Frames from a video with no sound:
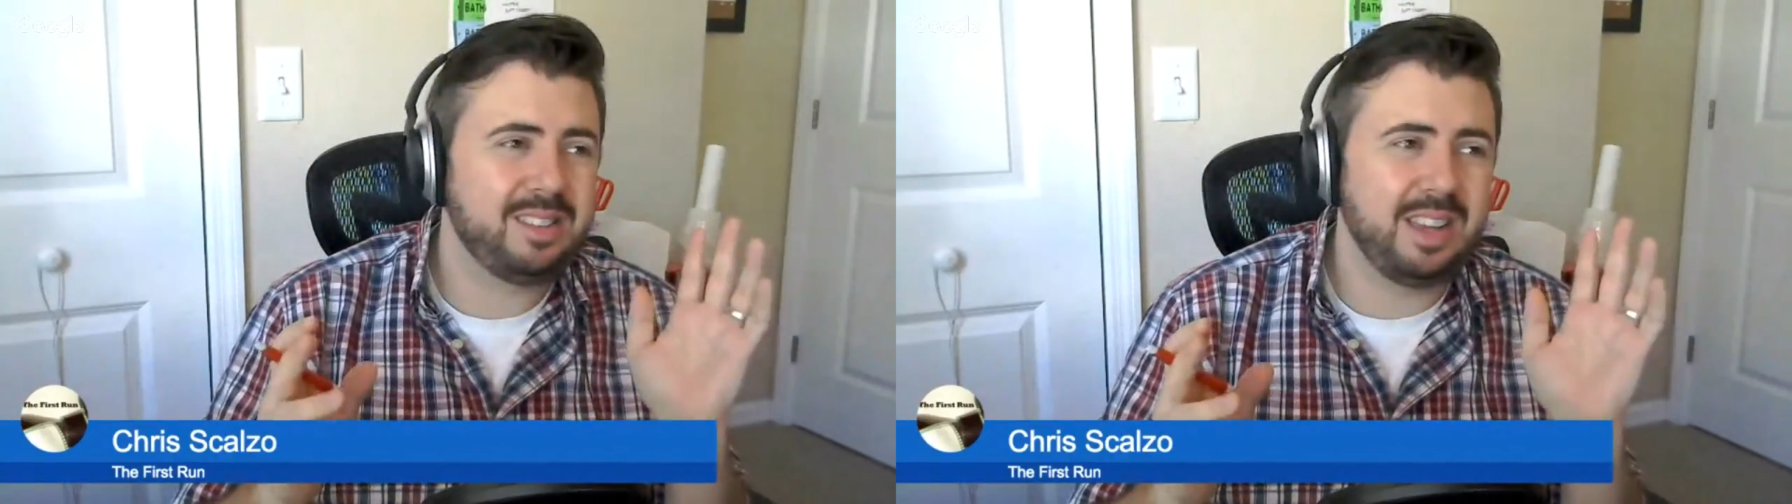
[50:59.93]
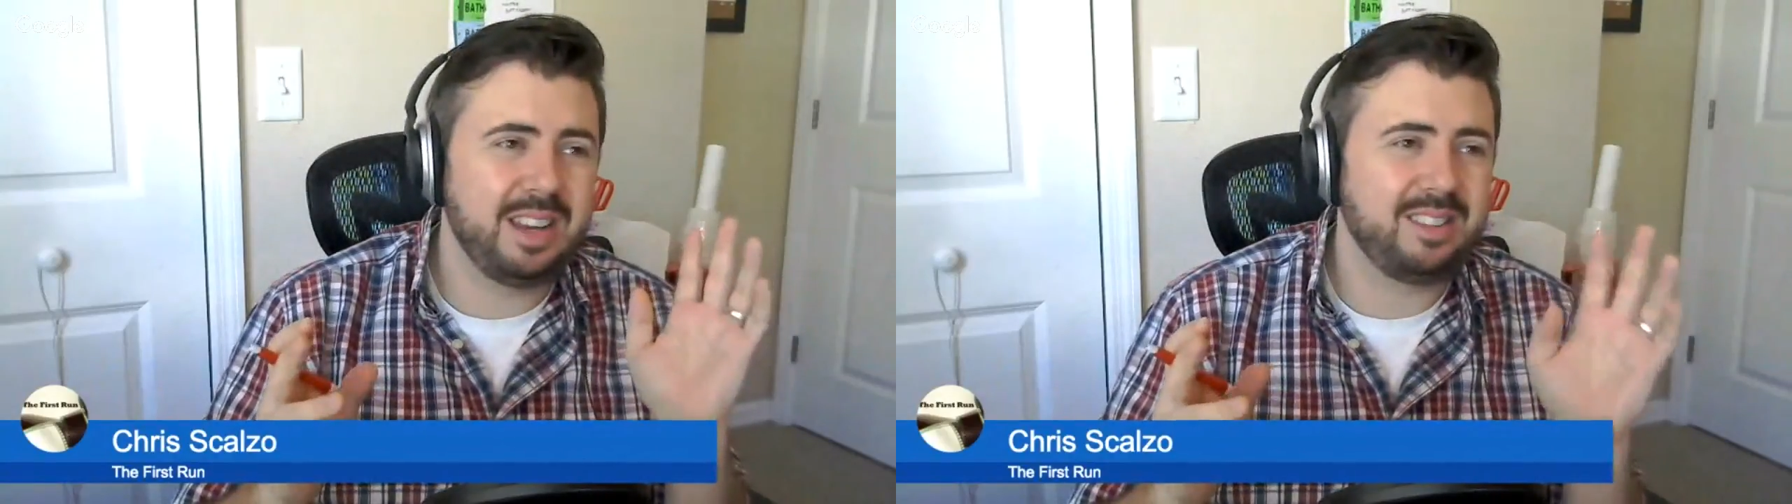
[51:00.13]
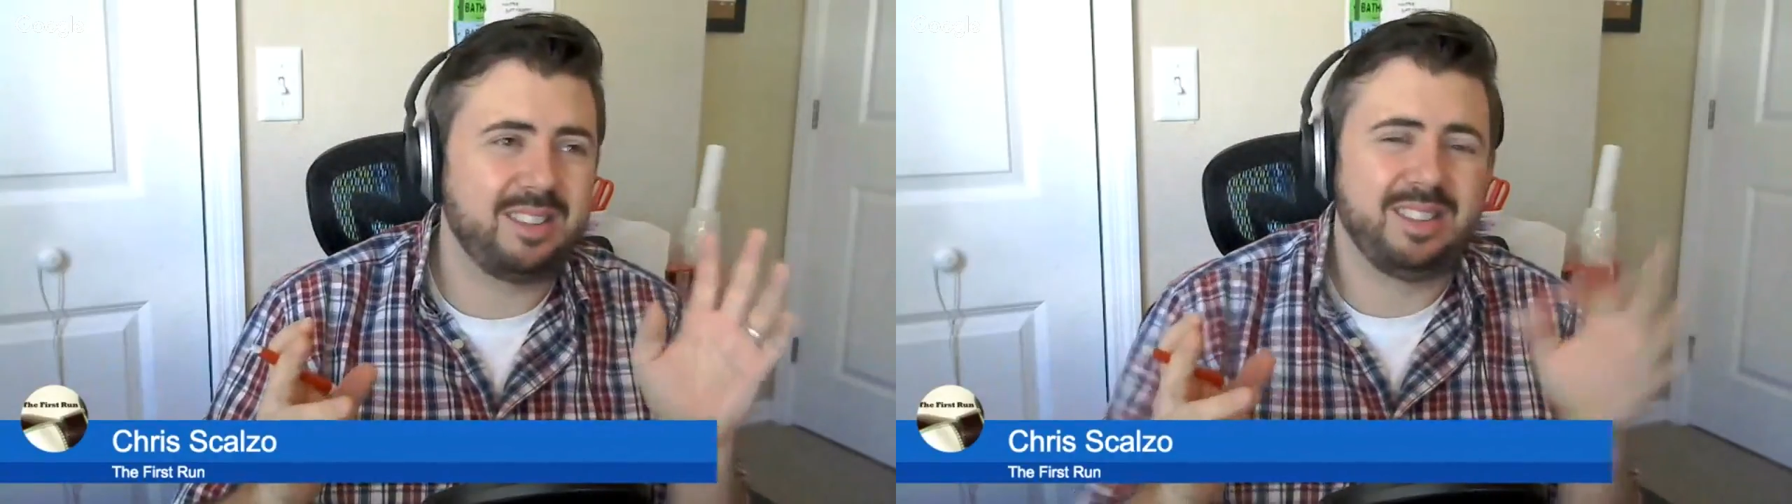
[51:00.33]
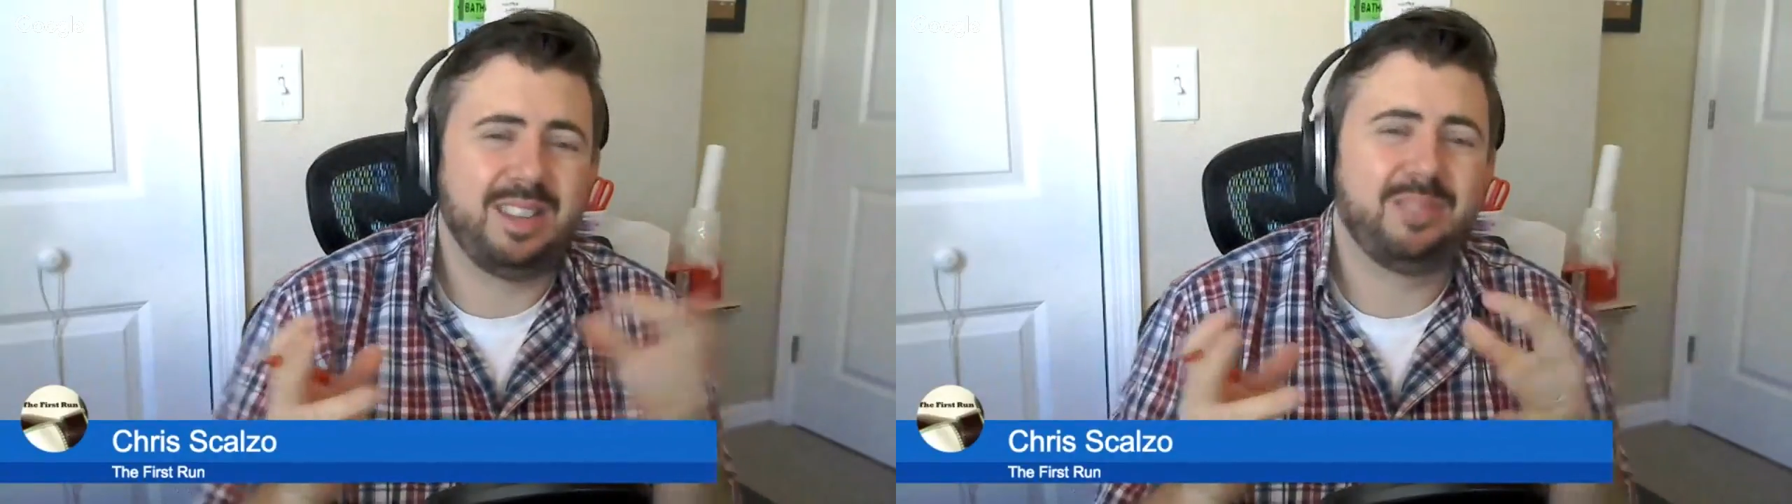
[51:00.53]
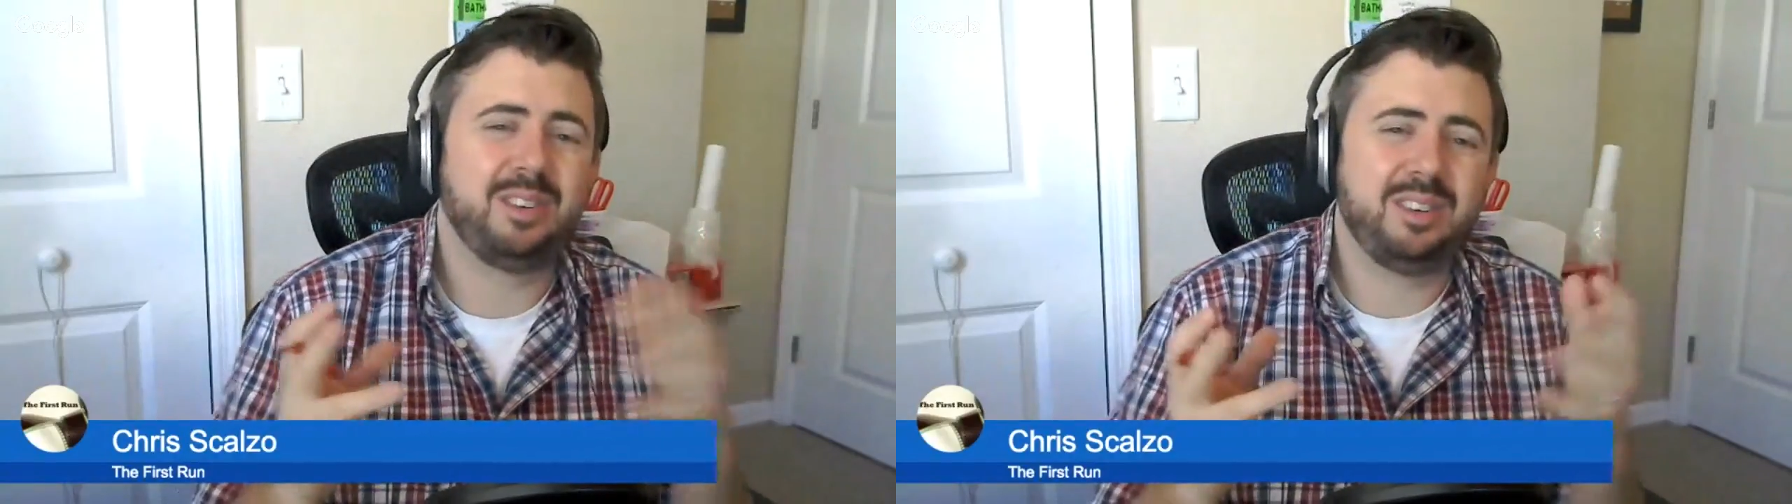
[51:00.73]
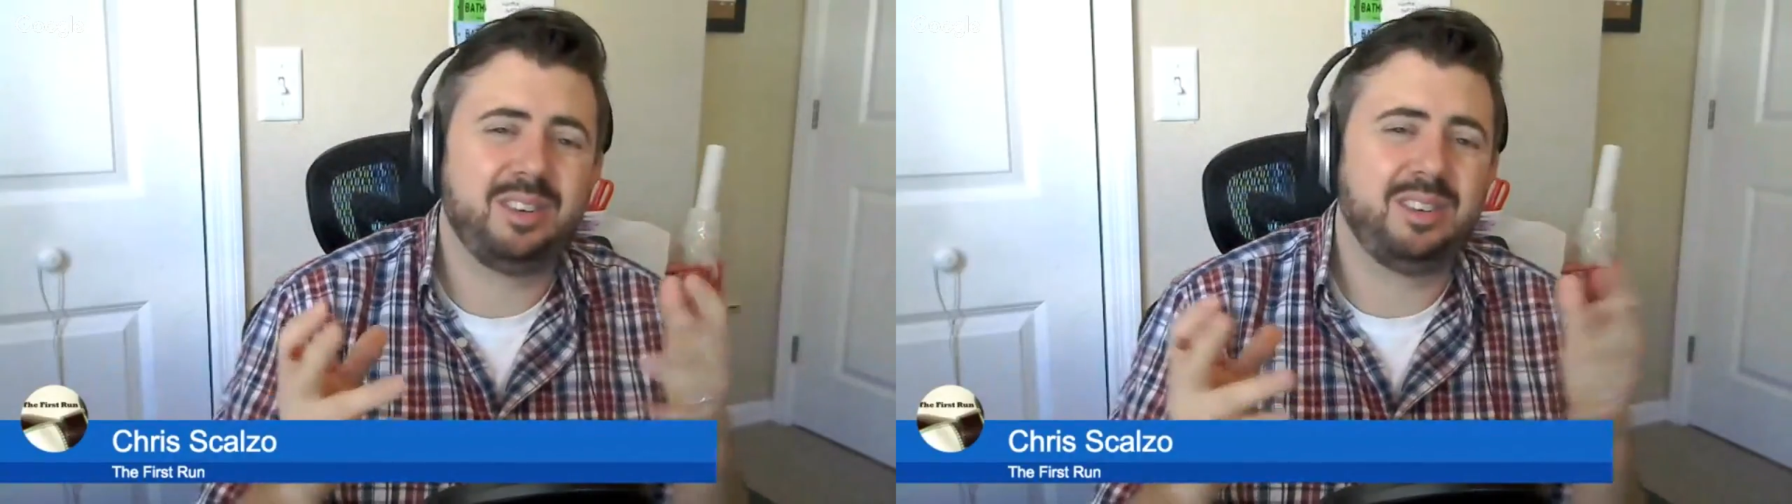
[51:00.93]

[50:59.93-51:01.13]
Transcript: and it just never.